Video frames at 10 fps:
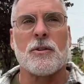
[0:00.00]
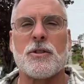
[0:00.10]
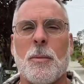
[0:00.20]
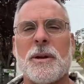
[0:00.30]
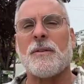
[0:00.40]

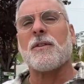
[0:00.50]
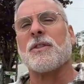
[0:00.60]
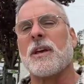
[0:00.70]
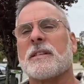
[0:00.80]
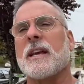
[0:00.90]
There's so many
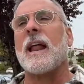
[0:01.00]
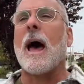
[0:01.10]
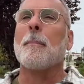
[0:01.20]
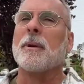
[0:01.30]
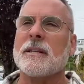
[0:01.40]
different things that
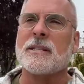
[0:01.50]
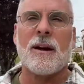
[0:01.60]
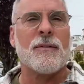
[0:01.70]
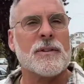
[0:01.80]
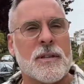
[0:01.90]
happen in
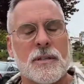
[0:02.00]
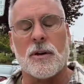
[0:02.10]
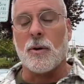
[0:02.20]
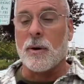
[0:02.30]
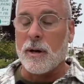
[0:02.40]
San
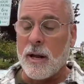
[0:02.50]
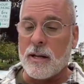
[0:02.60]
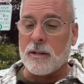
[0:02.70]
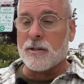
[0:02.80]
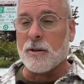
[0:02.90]
Francisco,
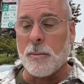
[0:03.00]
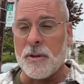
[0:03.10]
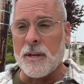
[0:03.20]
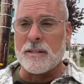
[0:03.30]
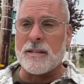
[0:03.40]
and so
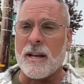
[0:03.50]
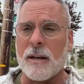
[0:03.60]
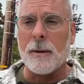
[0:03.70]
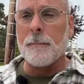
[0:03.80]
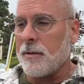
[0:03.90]
many things
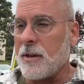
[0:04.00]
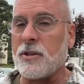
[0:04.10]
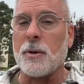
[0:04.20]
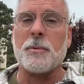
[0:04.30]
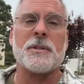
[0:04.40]
that
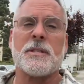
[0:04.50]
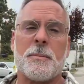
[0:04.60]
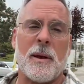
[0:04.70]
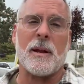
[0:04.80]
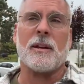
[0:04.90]
you can
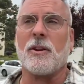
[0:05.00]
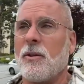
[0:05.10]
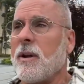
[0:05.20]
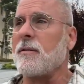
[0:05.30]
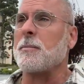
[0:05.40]
participate in.
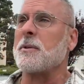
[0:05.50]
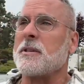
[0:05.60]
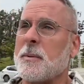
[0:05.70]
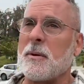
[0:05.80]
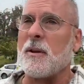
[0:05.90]
You don't have to
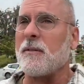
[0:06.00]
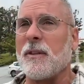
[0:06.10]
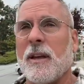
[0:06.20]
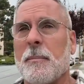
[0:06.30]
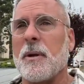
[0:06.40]
participate in
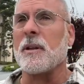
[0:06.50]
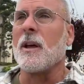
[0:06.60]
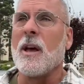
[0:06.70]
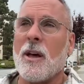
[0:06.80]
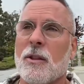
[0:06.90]
everything, but
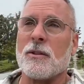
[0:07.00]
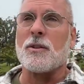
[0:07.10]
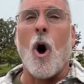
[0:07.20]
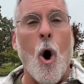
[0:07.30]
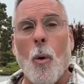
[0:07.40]

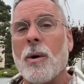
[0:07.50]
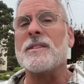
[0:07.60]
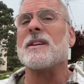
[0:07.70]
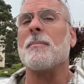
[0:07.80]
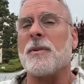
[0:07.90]
there's
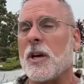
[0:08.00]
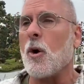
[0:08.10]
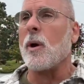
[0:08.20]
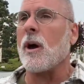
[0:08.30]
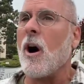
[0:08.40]
always something
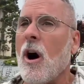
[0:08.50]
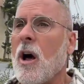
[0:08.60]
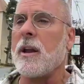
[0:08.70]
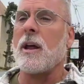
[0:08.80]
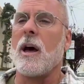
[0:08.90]
going
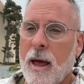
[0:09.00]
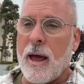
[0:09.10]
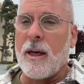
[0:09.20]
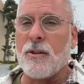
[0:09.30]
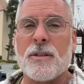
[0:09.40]
on,
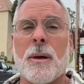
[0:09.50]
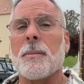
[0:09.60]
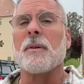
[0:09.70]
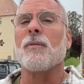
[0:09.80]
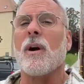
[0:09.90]
and there's
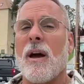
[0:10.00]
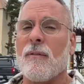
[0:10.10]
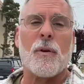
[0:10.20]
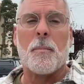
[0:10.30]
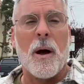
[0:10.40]
something for
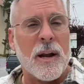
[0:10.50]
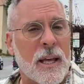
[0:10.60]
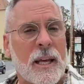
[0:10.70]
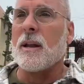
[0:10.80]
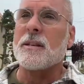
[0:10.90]

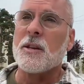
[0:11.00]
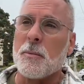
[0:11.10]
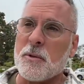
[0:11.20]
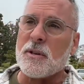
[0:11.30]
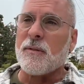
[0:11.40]
everybody. Nice
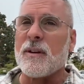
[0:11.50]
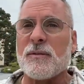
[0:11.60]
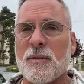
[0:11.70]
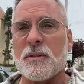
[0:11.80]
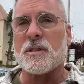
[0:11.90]
little music
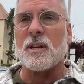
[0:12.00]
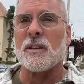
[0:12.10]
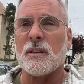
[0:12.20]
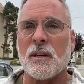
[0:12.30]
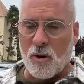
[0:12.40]
festivals
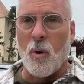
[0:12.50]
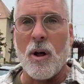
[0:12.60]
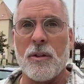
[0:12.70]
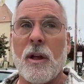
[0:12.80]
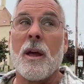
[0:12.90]
that go
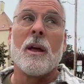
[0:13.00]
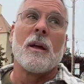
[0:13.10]
on